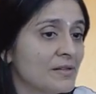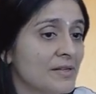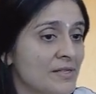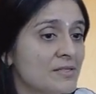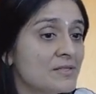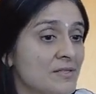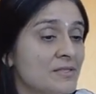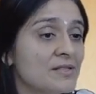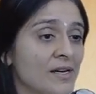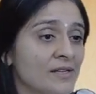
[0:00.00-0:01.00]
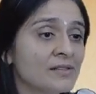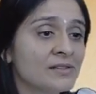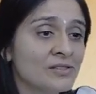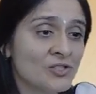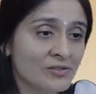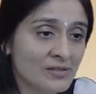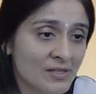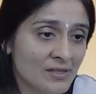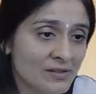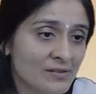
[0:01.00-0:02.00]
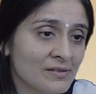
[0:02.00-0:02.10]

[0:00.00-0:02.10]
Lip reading: Is this recognition there?